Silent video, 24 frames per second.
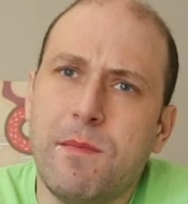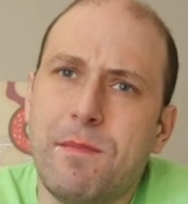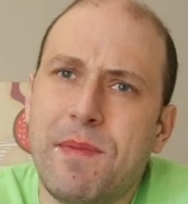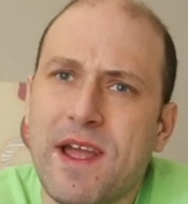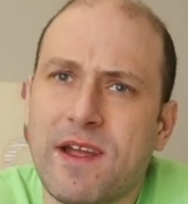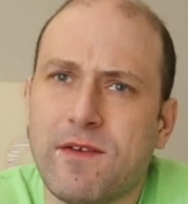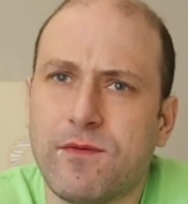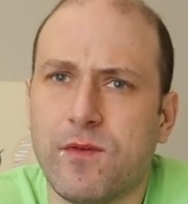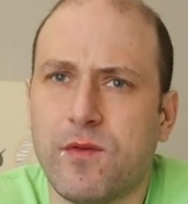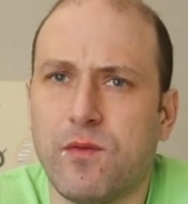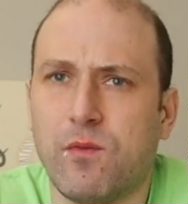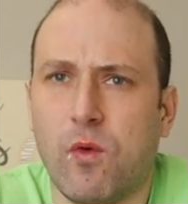be
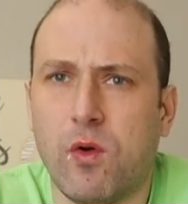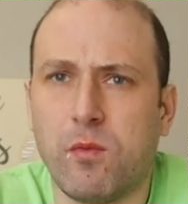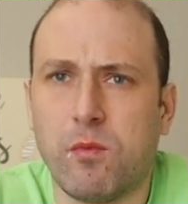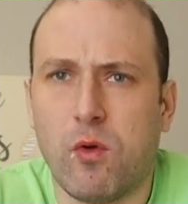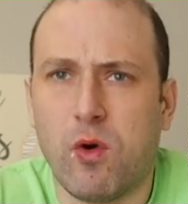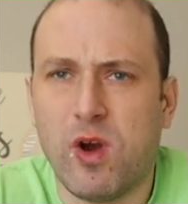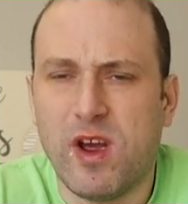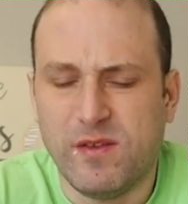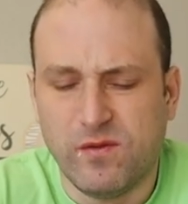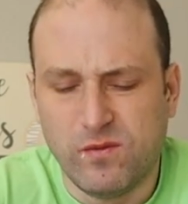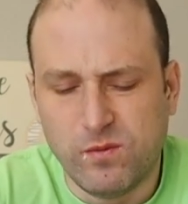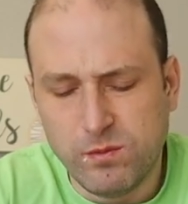back with one
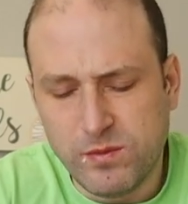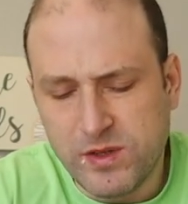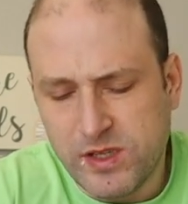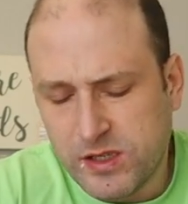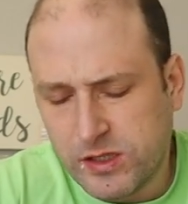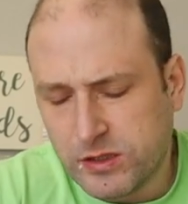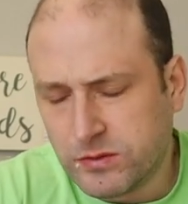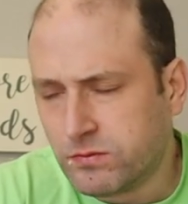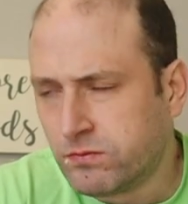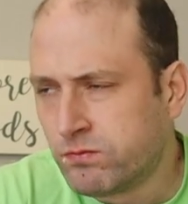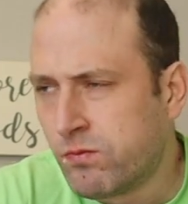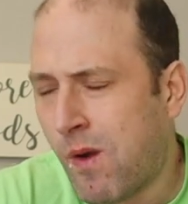more
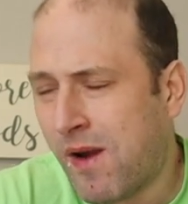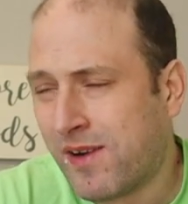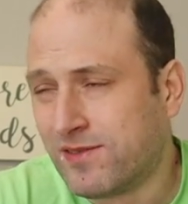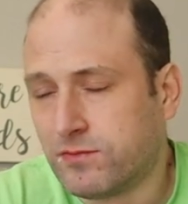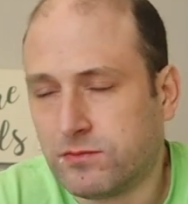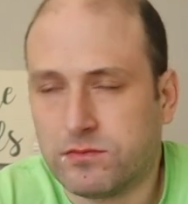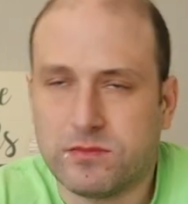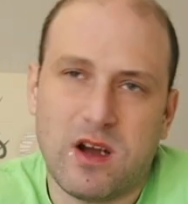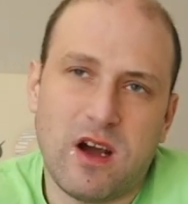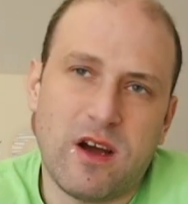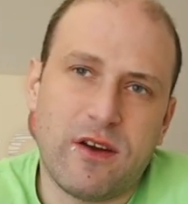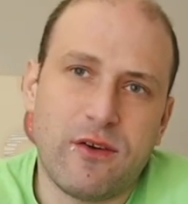meal.
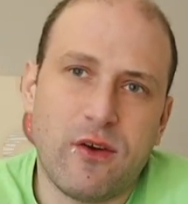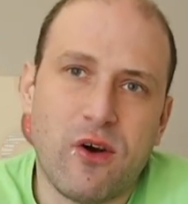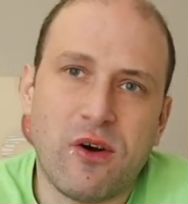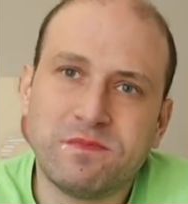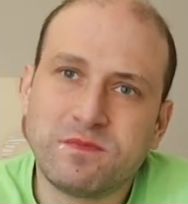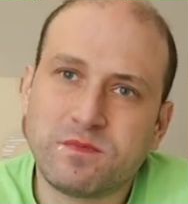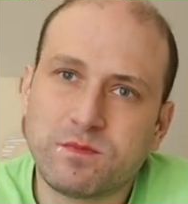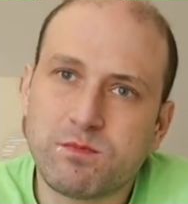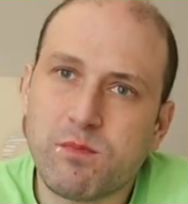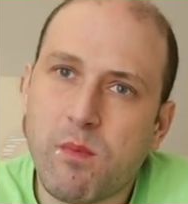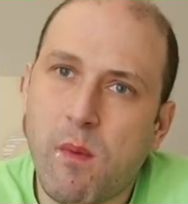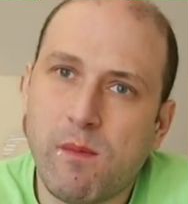I don't
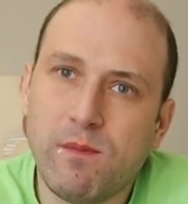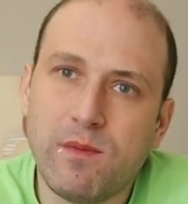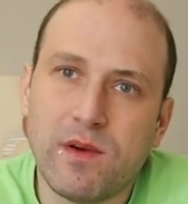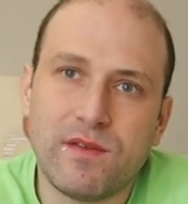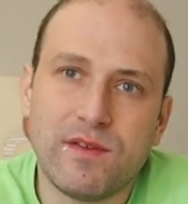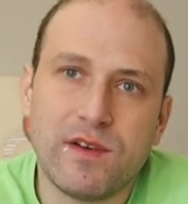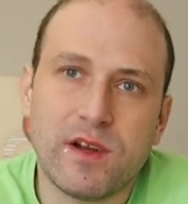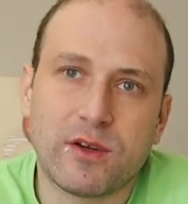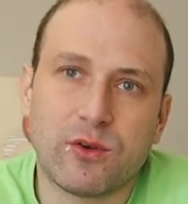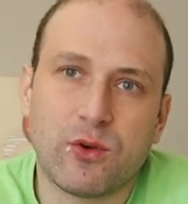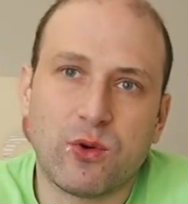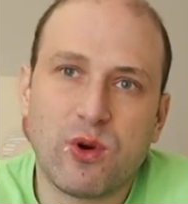know, I
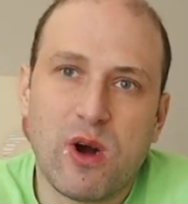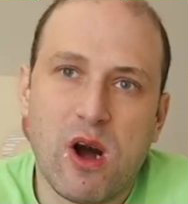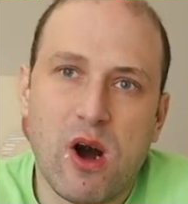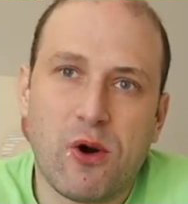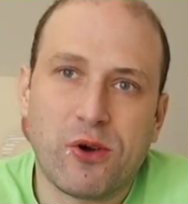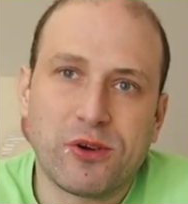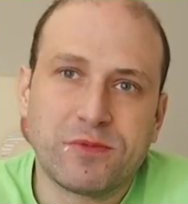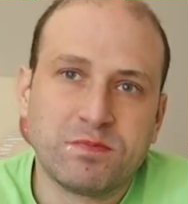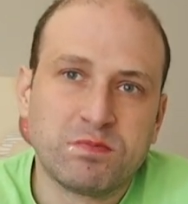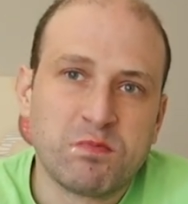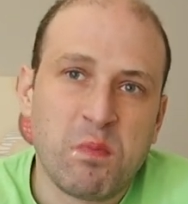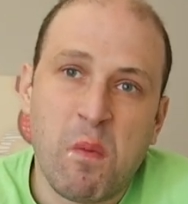feel like going
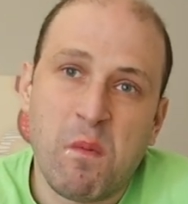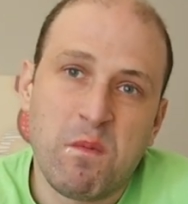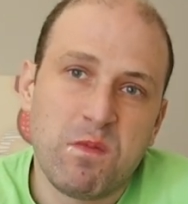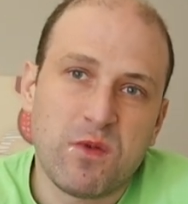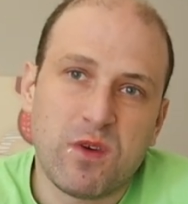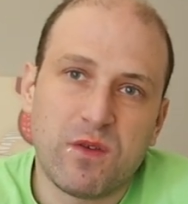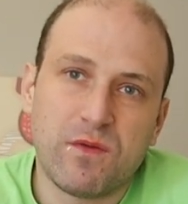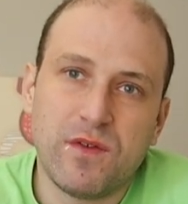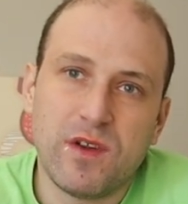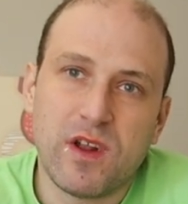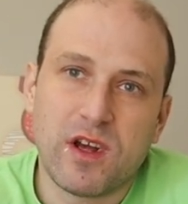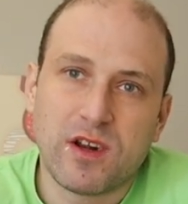out.
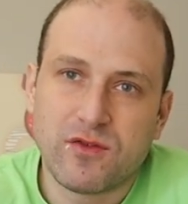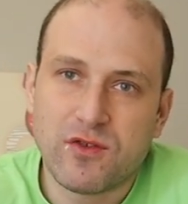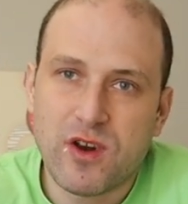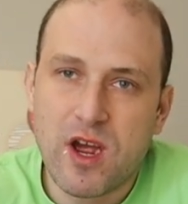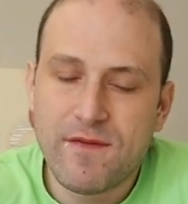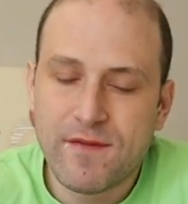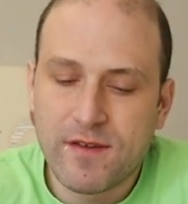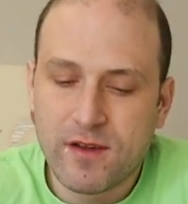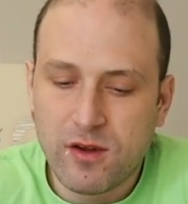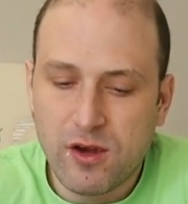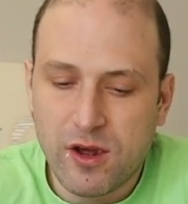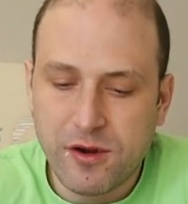I feel like
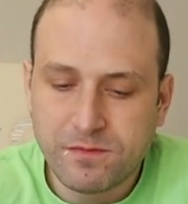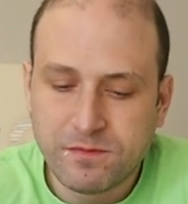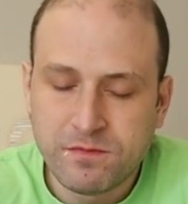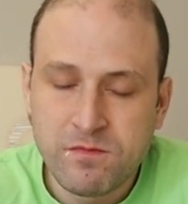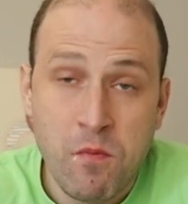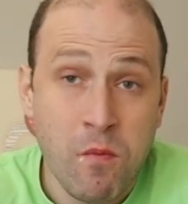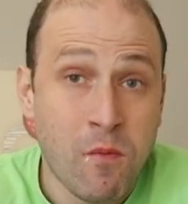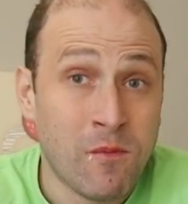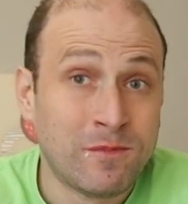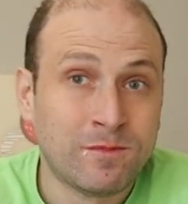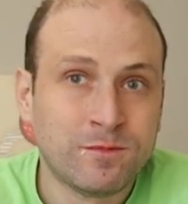driving a lot.